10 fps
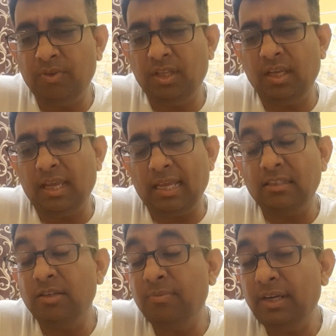they
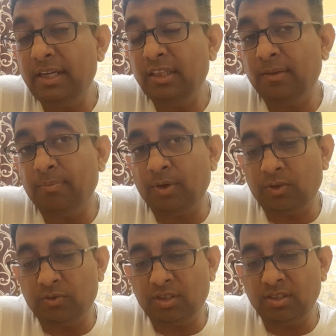assimilate the
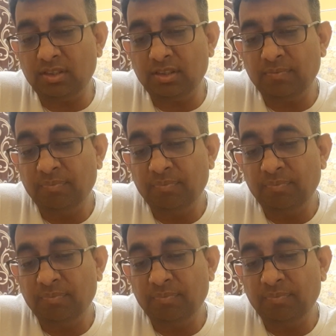pollutants,